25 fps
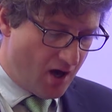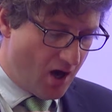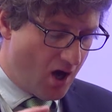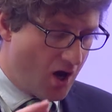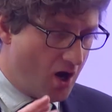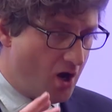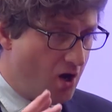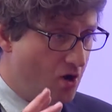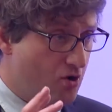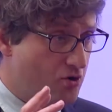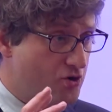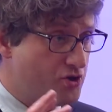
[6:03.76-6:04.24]

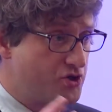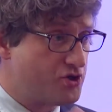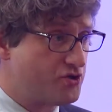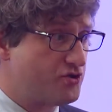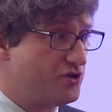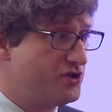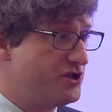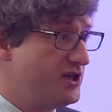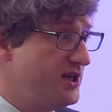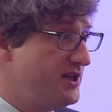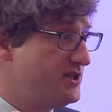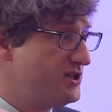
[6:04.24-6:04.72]
along
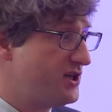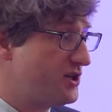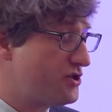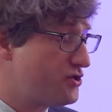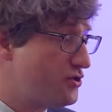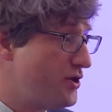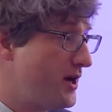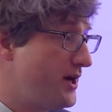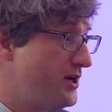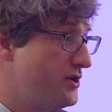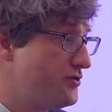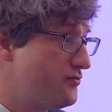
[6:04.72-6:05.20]
strategic
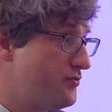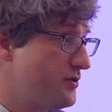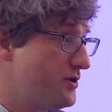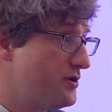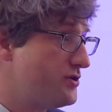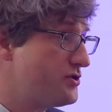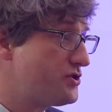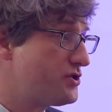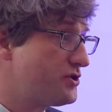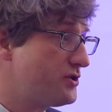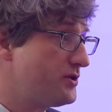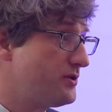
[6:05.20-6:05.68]
trade
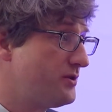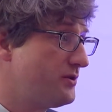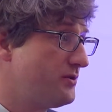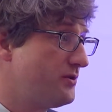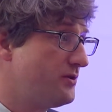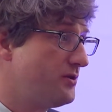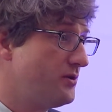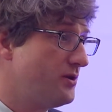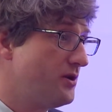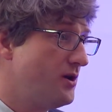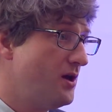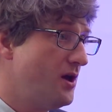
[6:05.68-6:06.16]
routes.
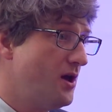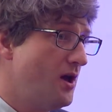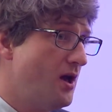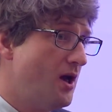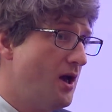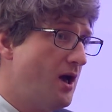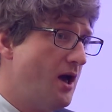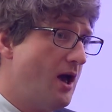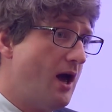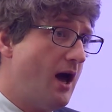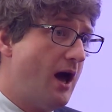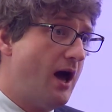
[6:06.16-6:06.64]

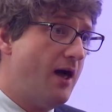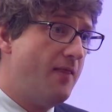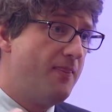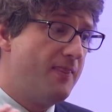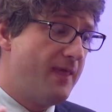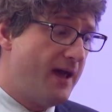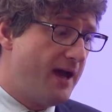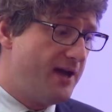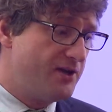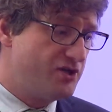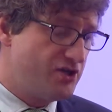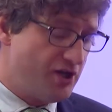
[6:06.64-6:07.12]
And
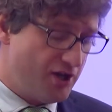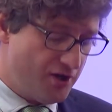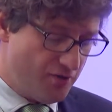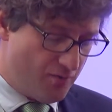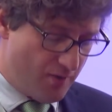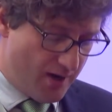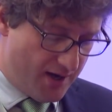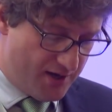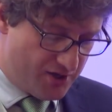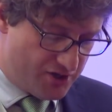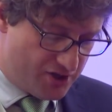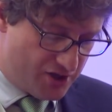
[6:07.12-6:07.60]
that
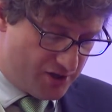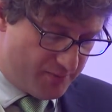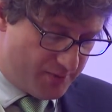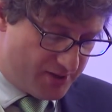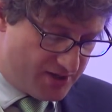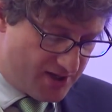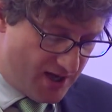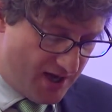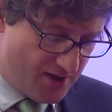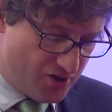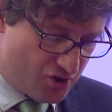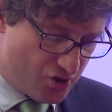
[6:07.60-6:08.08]
generates the
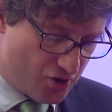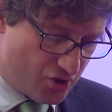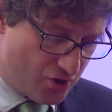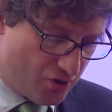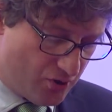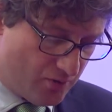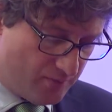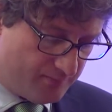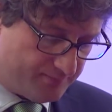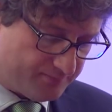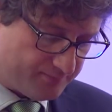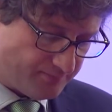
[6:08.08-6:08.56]

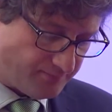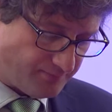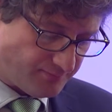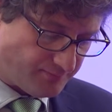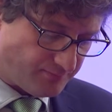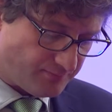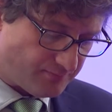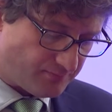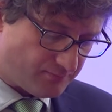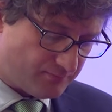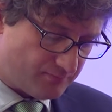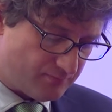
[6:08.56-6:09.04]
potential
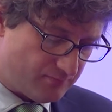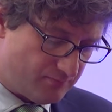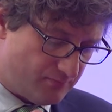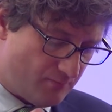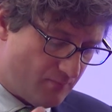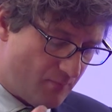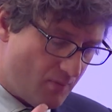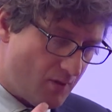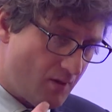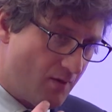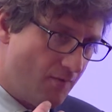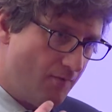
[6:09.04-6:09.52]

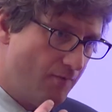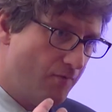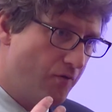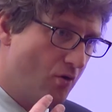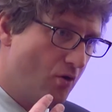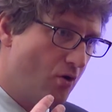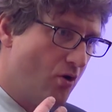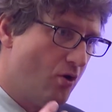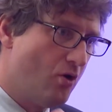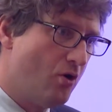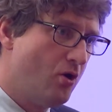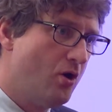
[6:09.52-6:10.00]

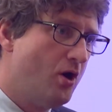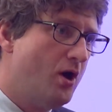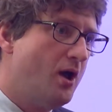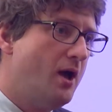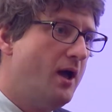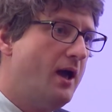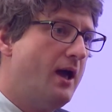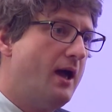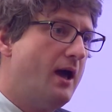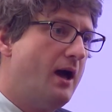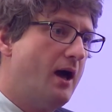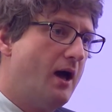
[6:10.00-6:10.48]
for
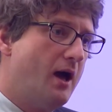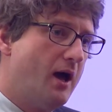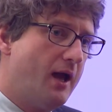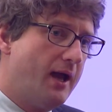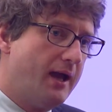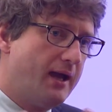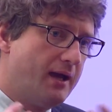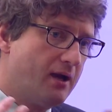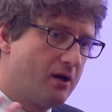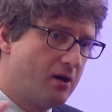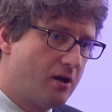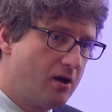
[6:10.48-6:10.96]

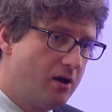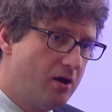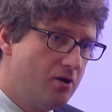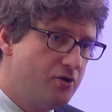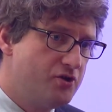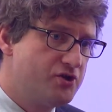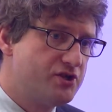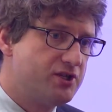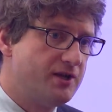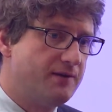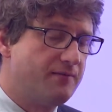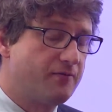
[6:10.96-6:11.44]

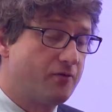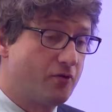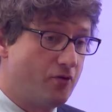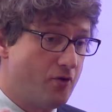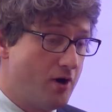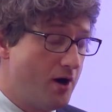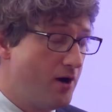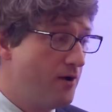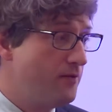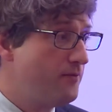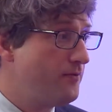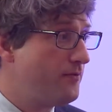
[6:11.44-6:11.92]
inclusive
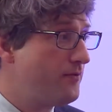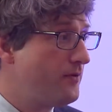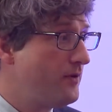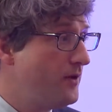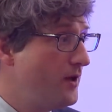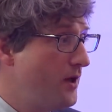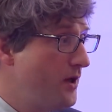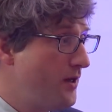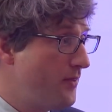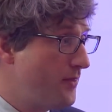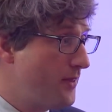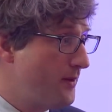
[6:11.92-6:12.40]
growth
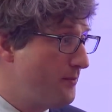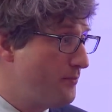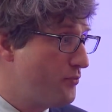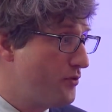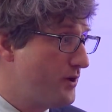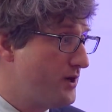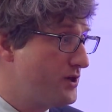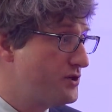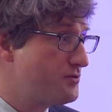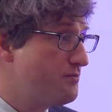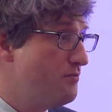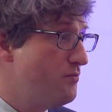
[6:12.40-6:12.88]
that
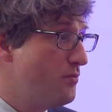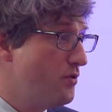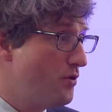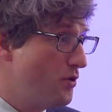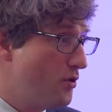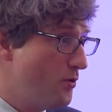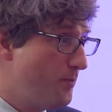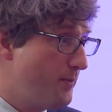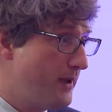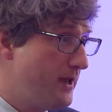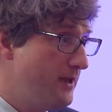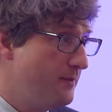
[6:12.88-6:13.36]
brings
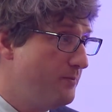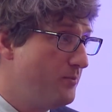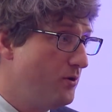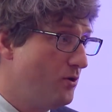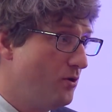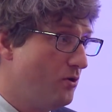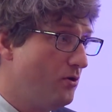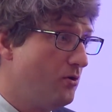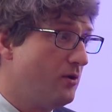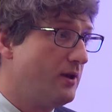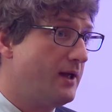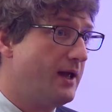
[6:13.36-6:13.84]
more
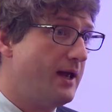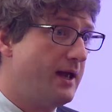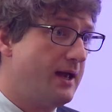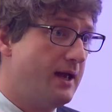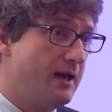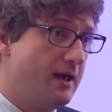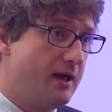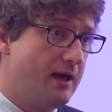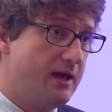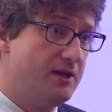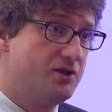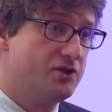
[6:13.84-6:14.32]
people
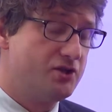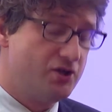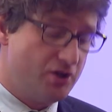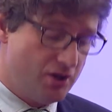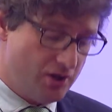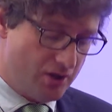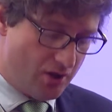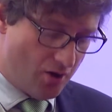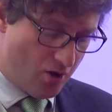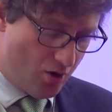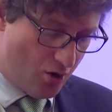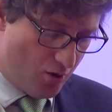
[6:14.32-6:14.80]

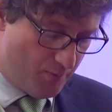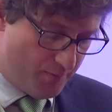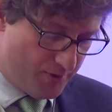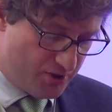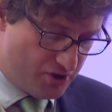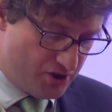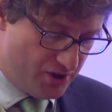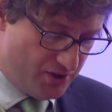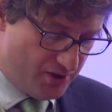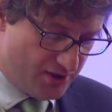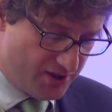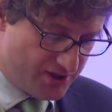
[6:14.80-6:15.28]
into
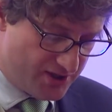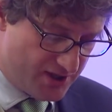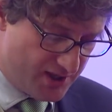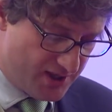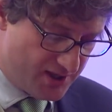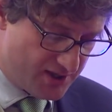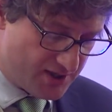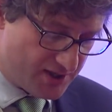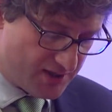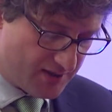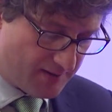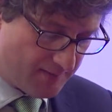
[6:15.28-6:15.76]

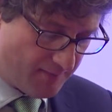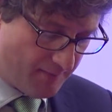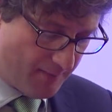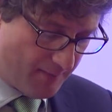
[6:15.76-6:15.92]
opportunities.